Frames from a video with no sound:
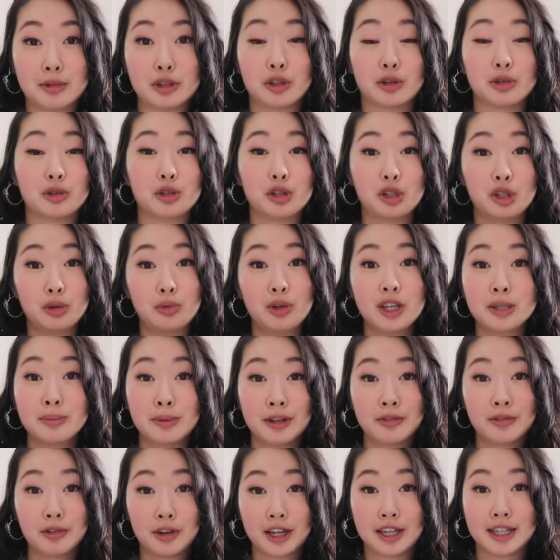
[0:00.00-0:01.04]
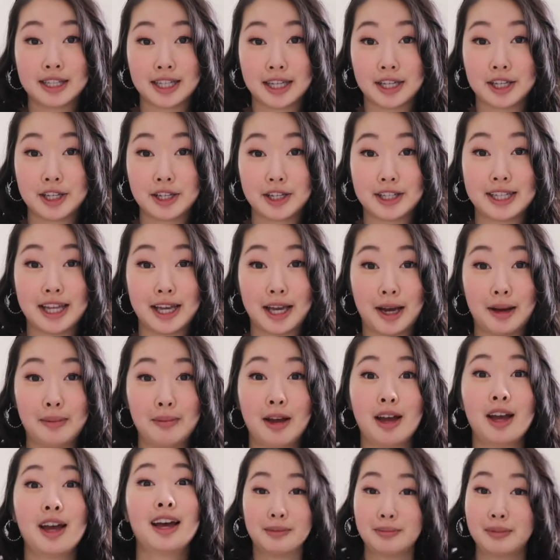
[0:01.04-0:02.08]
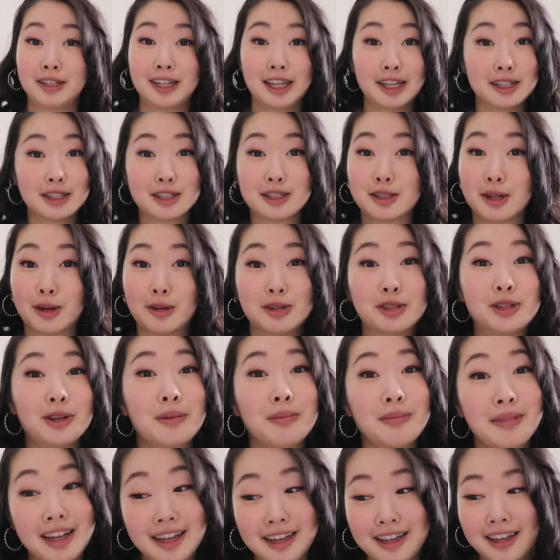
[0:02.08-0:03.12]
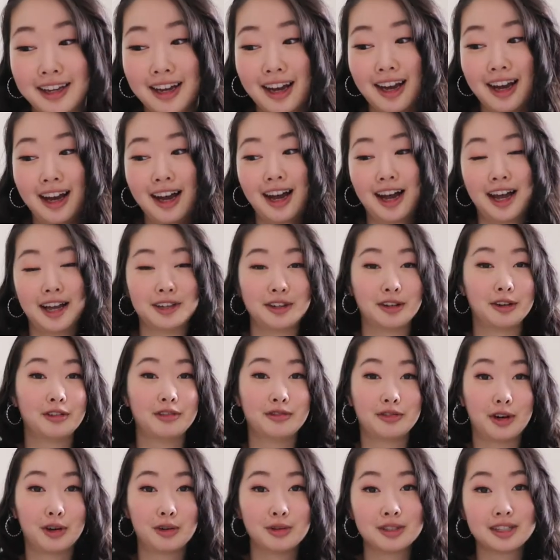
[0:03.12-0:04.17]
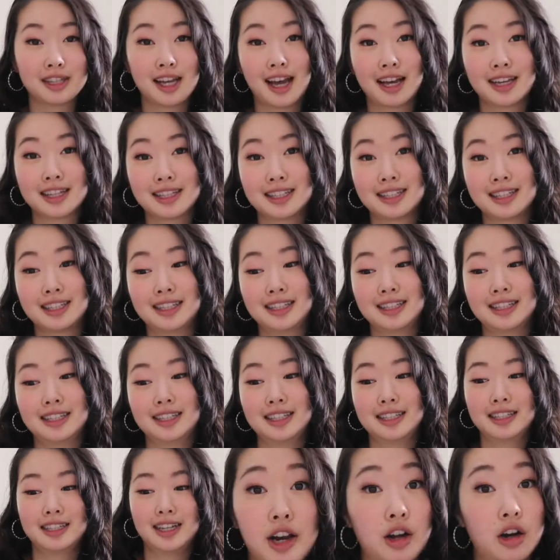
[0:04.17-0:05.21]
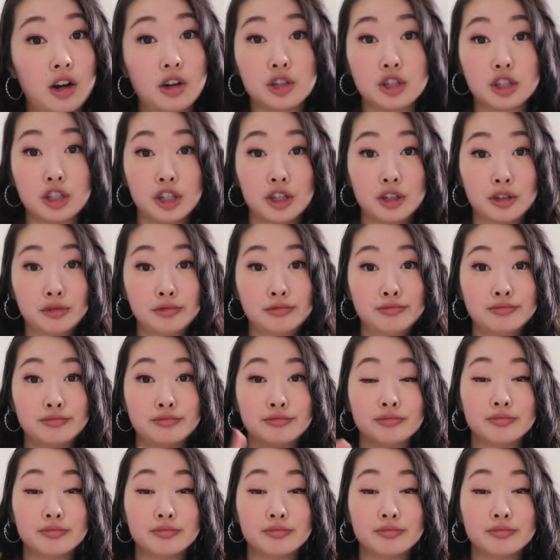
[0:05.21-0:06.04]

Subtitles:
So 2 weeks before exam, eliminate social media. I know phone texting, and also